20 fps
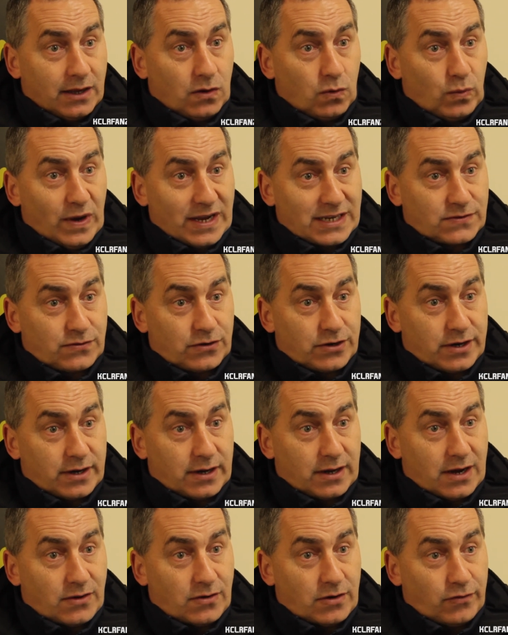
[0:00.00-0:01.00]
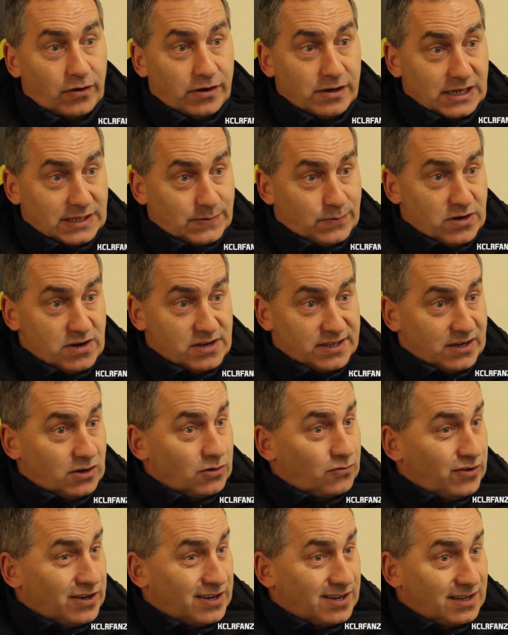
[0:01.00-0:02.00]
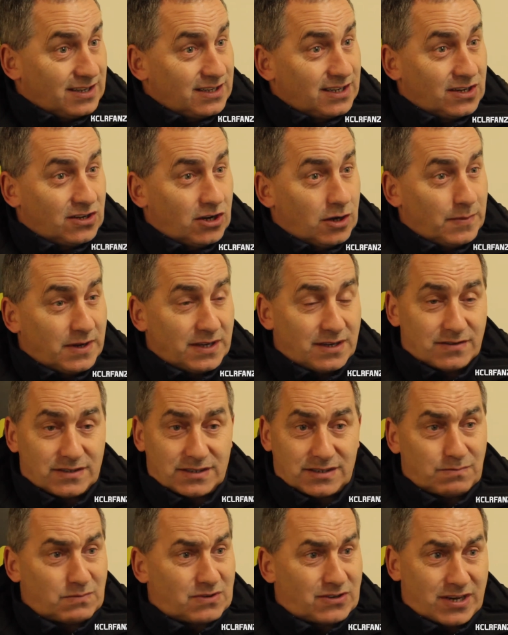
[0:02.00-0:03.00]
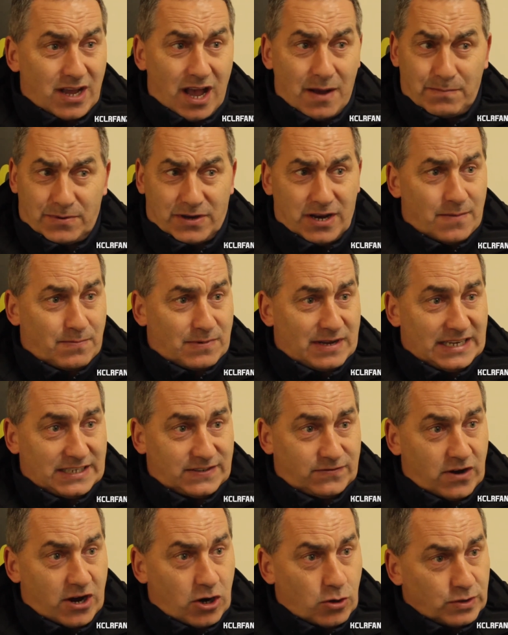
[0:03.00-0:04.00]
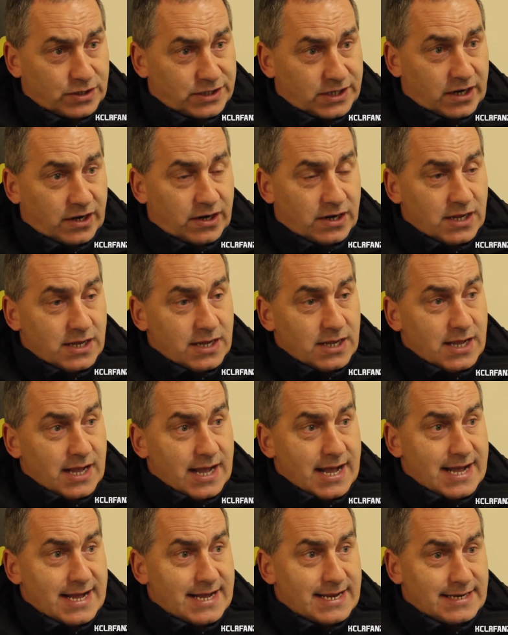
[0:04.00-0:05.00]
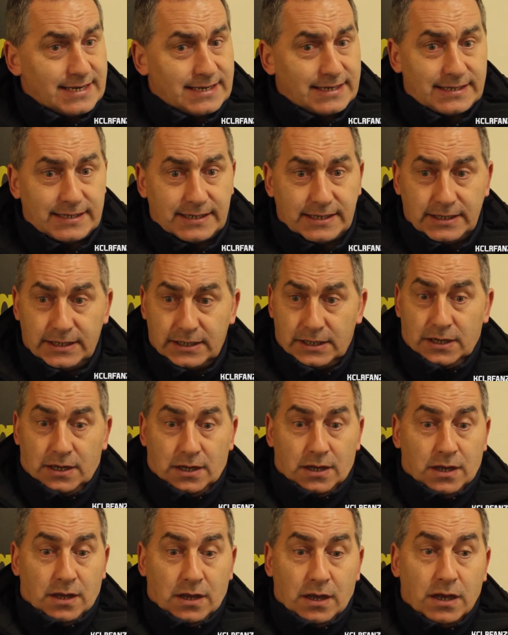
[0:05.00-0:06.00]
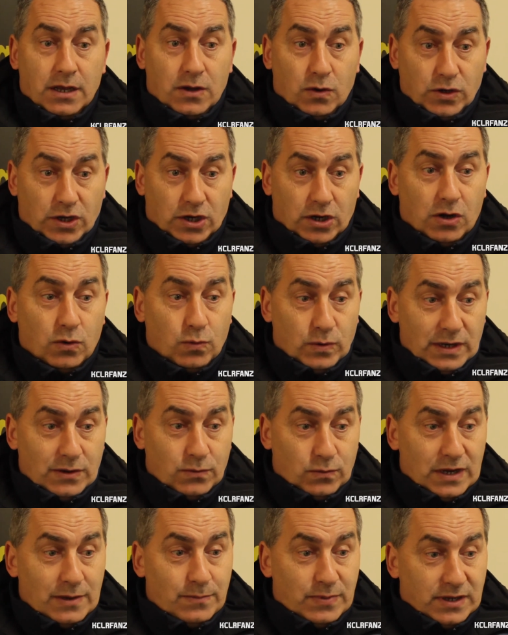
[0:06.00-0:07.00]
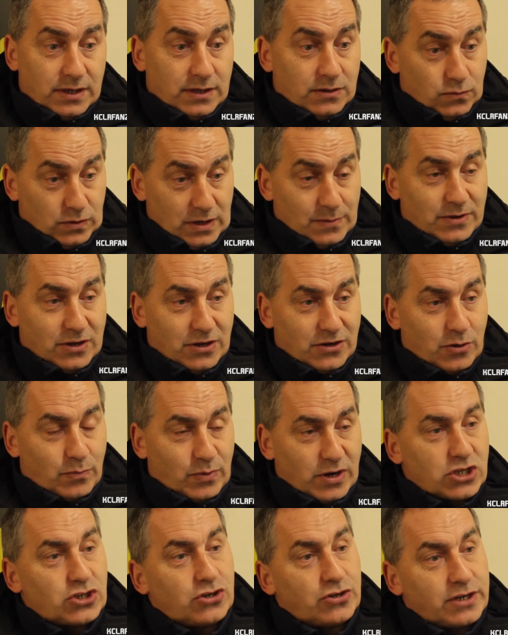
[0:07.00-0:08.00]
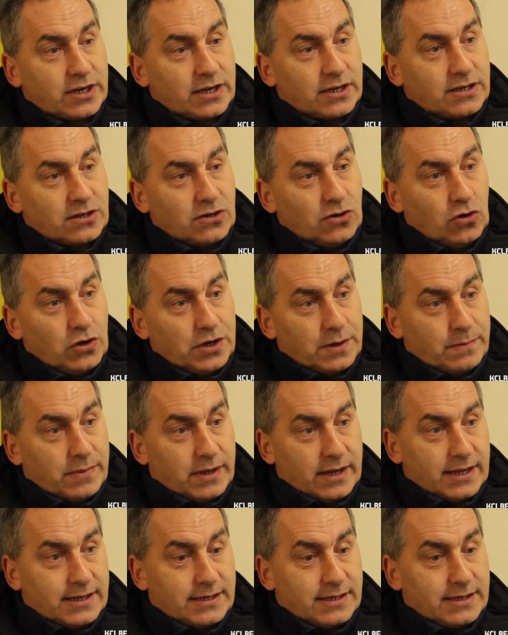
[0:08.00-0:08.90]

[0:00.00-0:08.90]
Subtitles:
Wexford are a very experienced outfit. There's some top class forwards there, and we'll be under pressure to hold them.